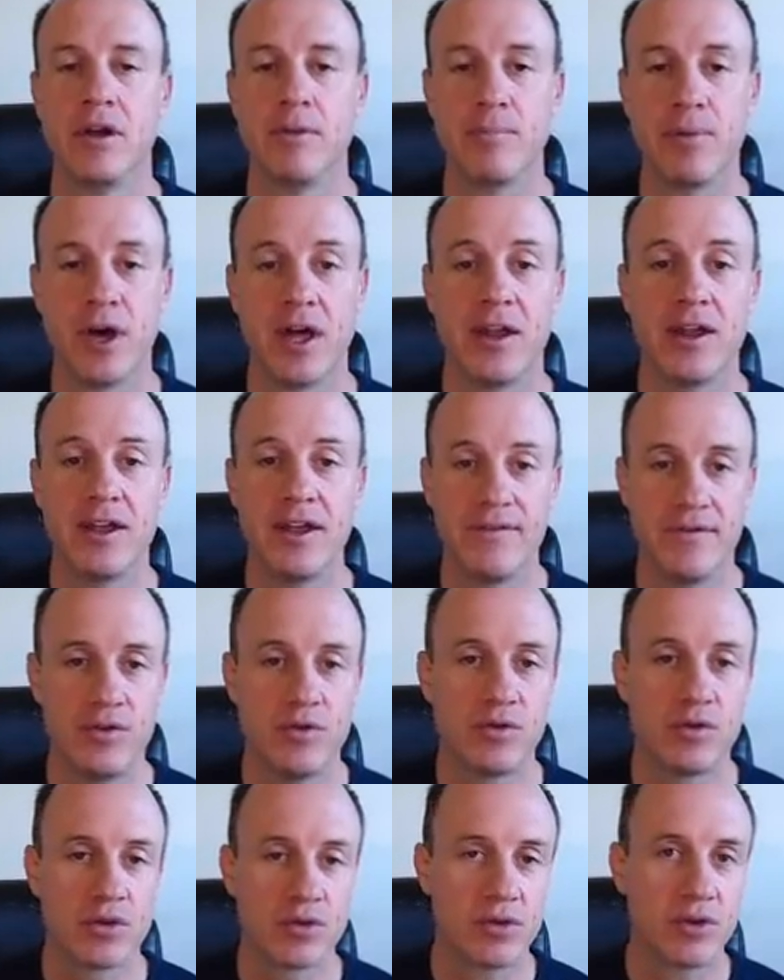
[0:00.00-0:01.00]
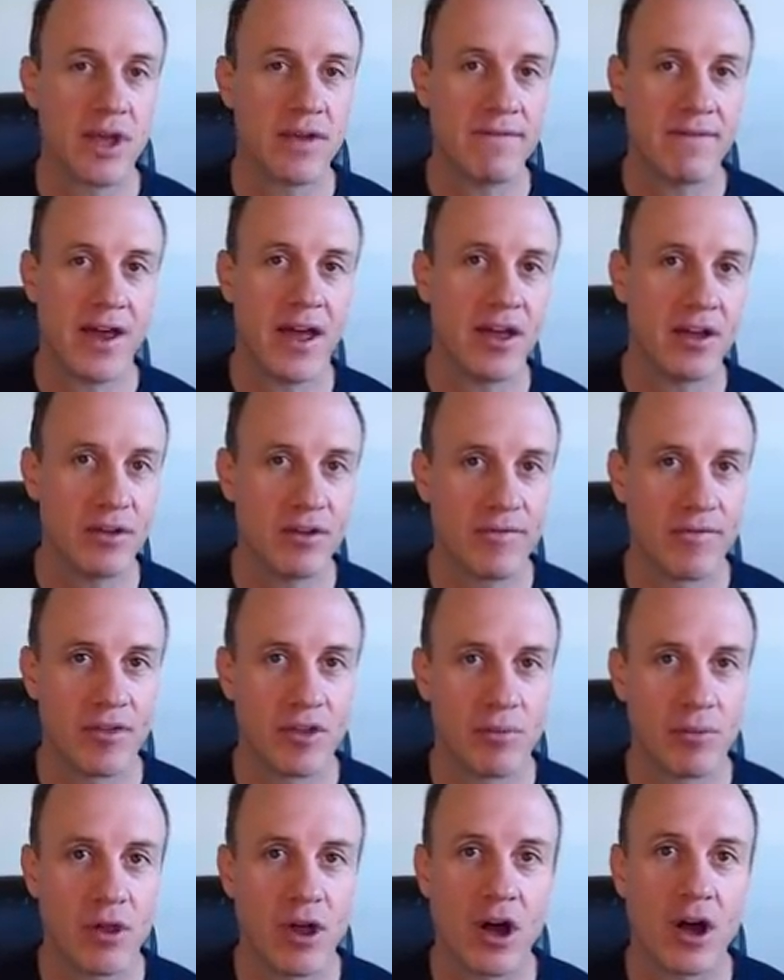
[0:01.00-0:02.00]
But if you create value for
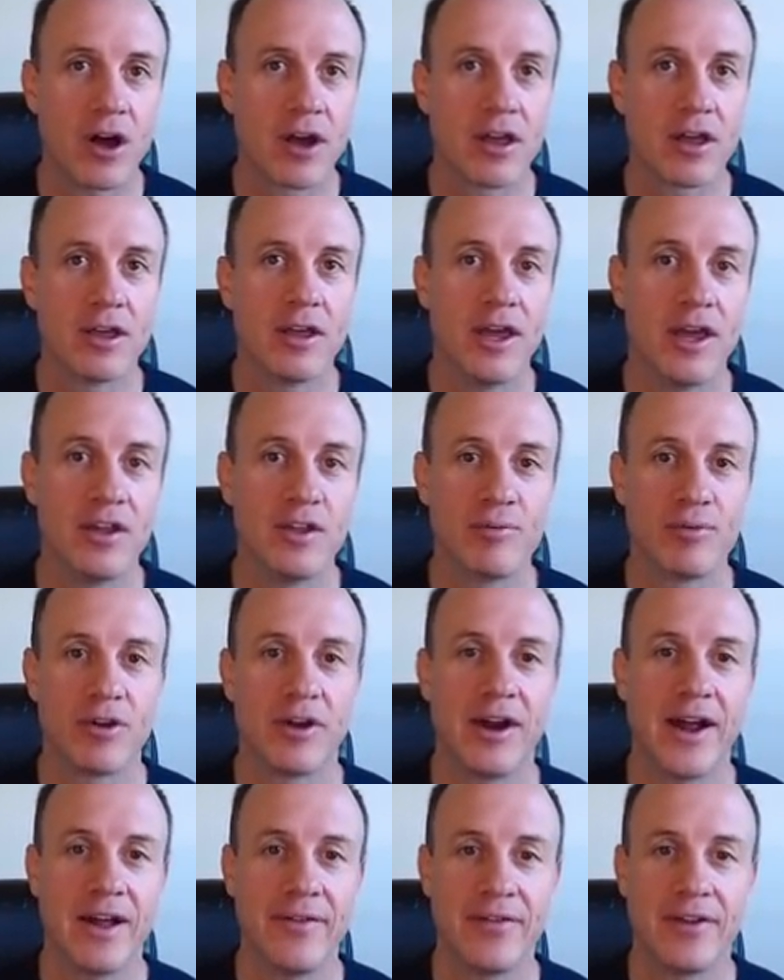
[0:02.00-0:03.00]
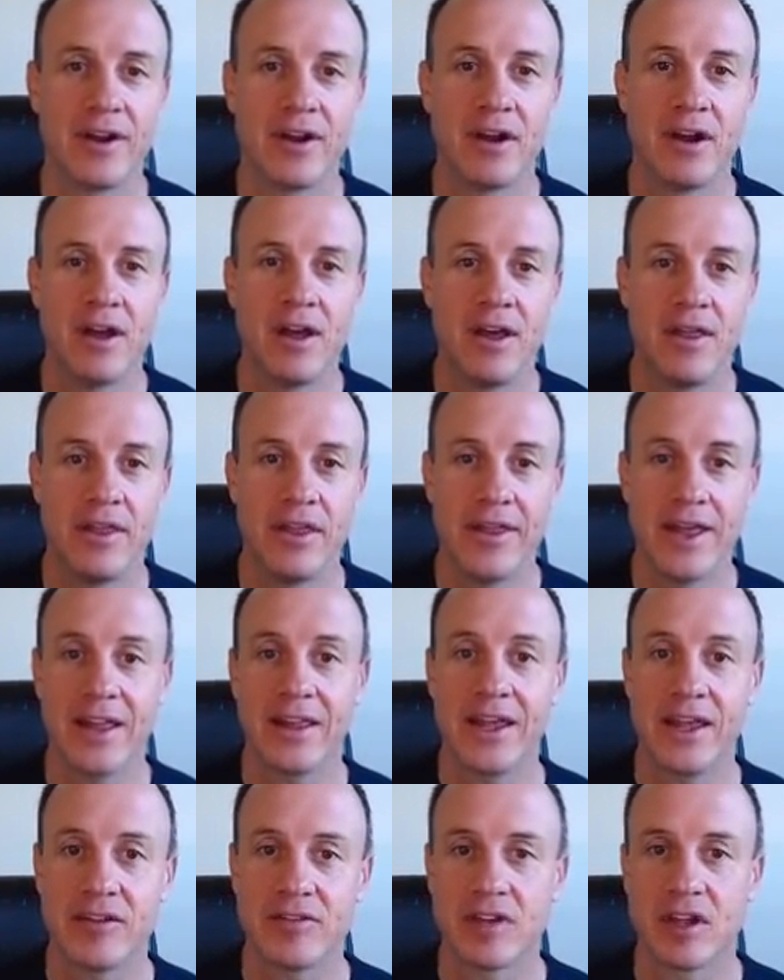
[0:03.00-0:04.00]
the blog and you put it out there, then that
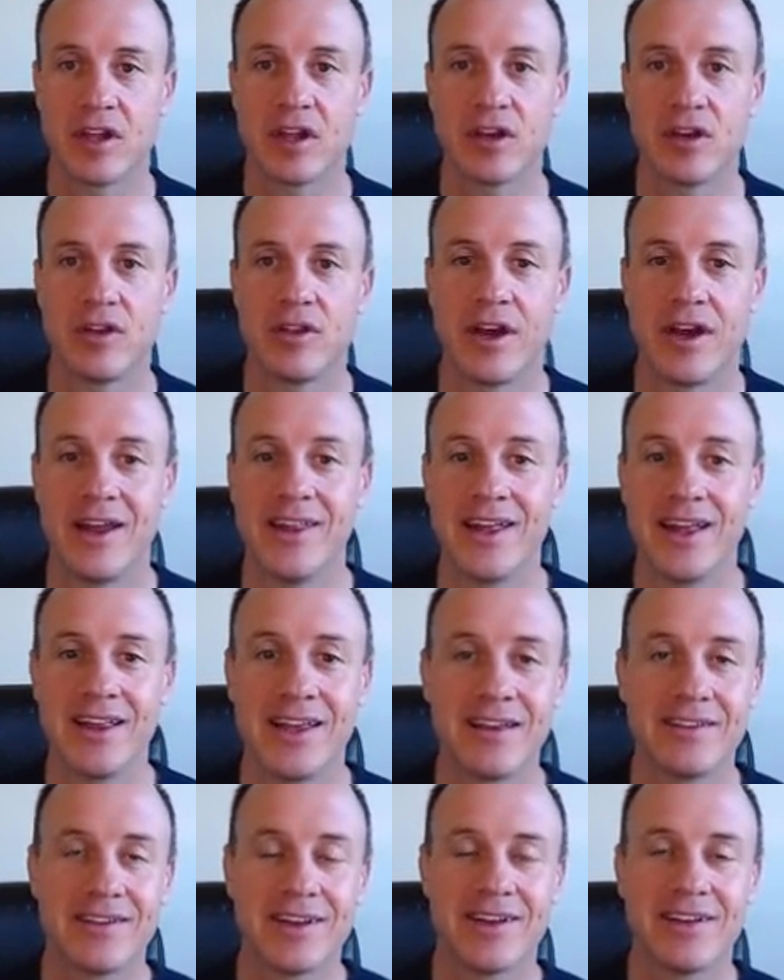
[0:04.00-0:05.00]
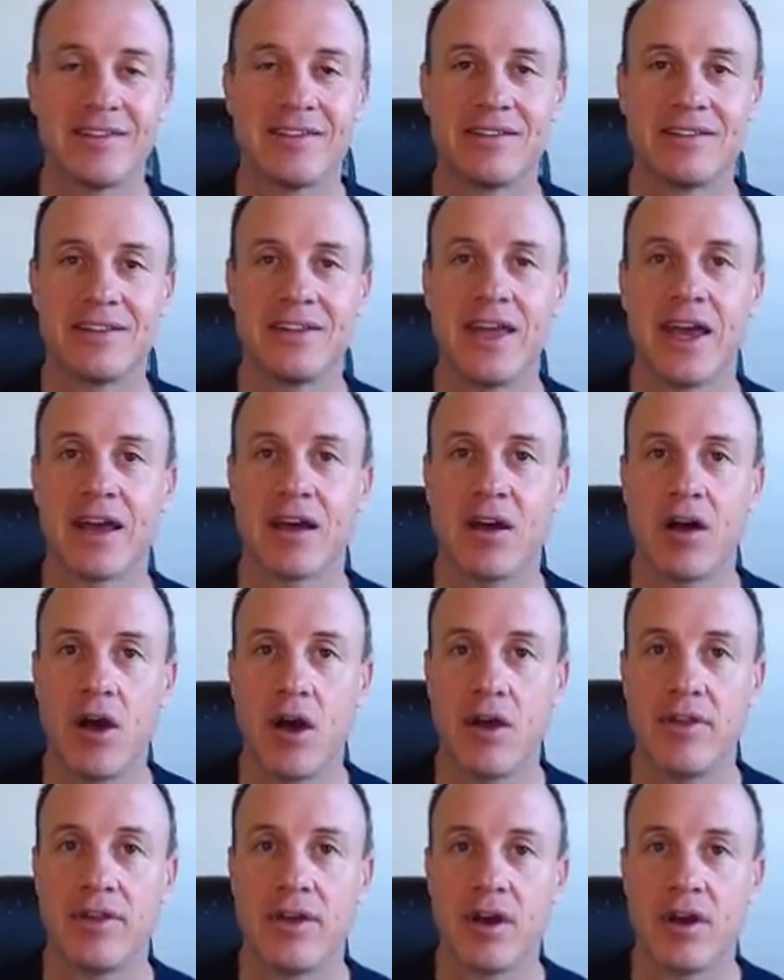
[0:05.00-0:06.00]
link's going to go there, and that link's going to stick
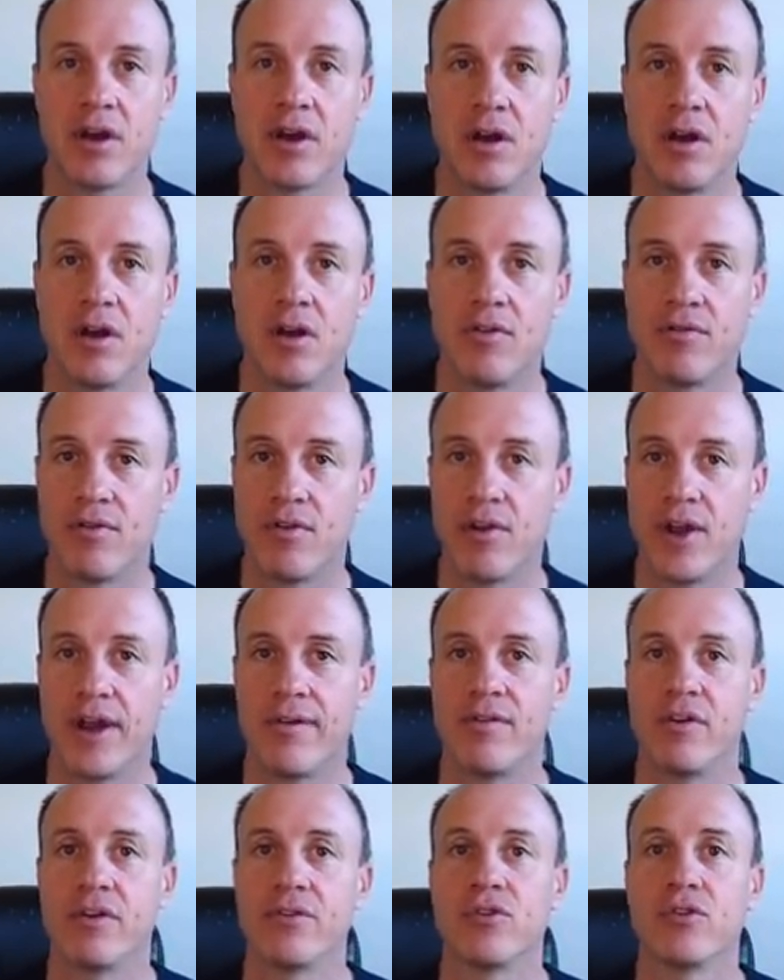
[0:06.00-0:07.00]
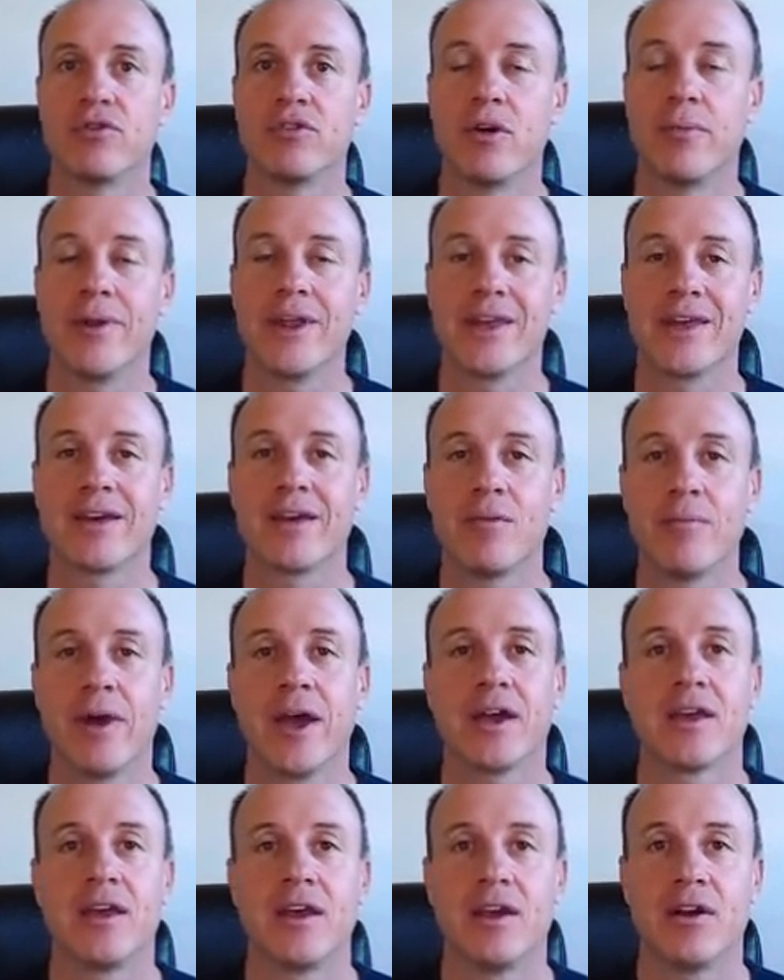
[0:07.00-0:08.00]
on their forever. So somebody could come
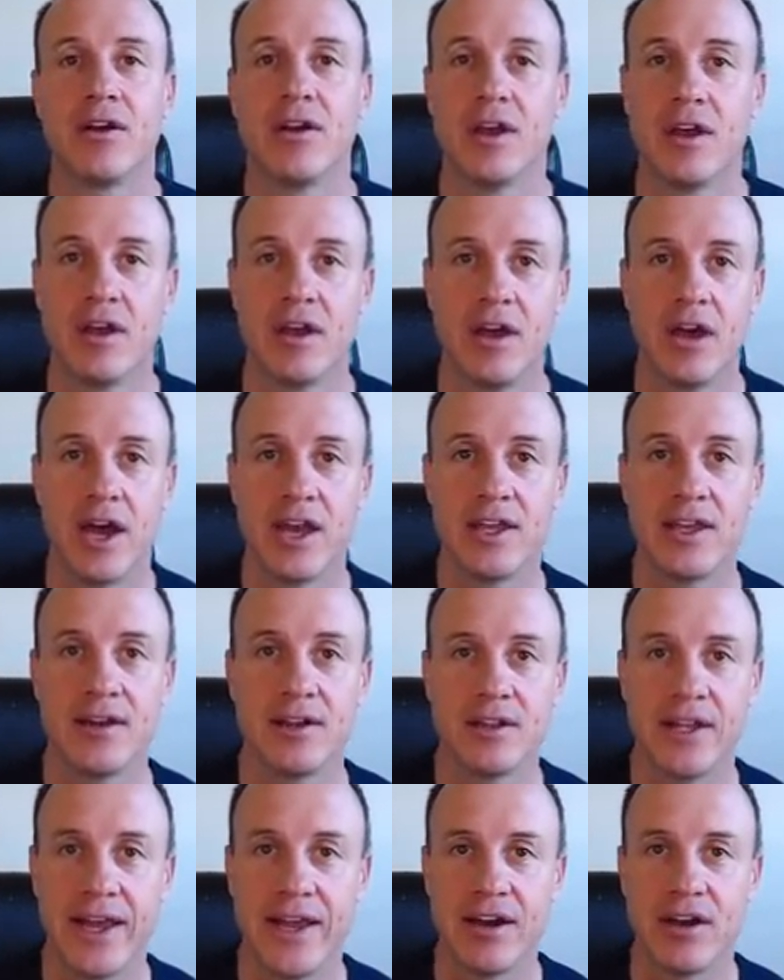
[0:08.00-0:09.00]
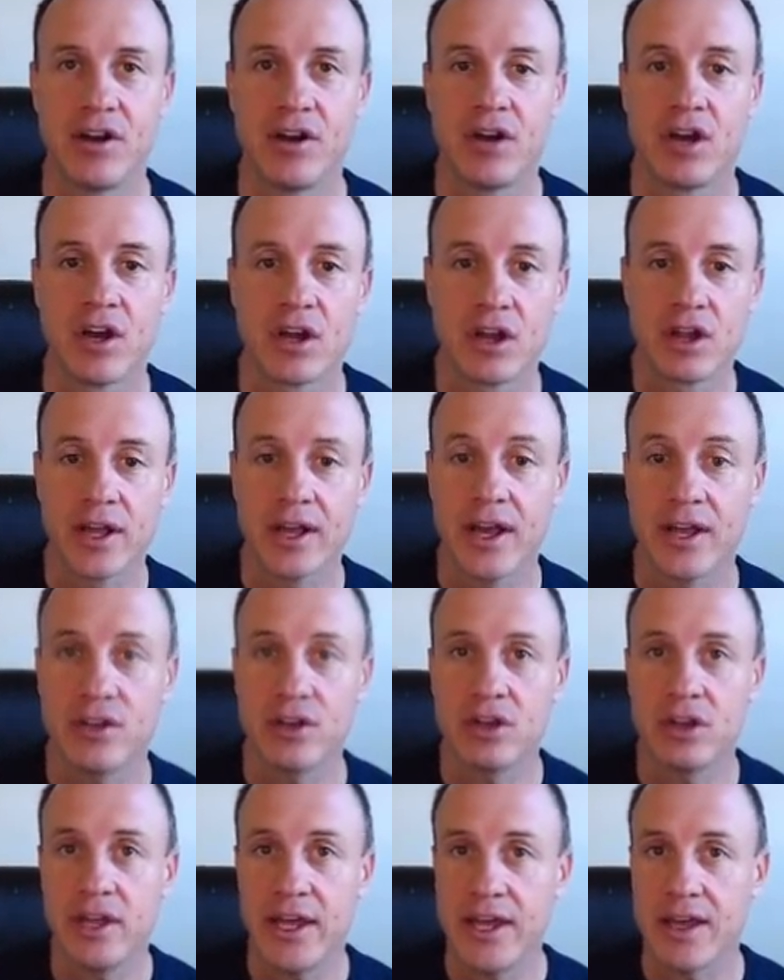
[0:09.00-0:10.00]
back here a year later, click on
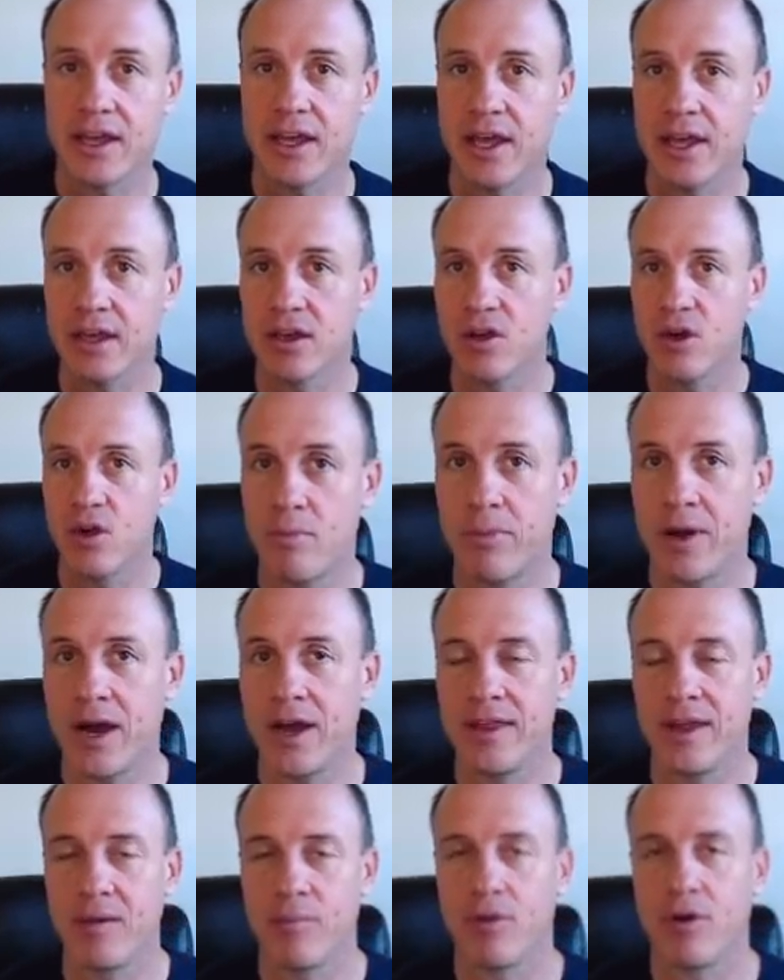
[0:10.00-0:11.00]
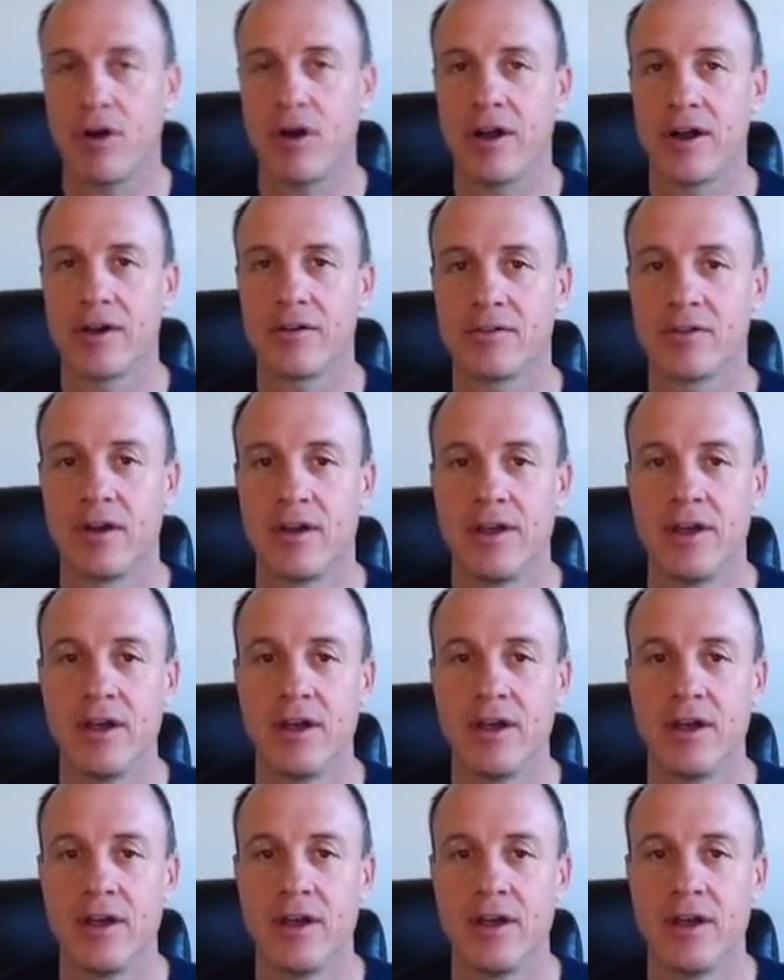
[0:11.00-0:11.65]
your link and buy that product.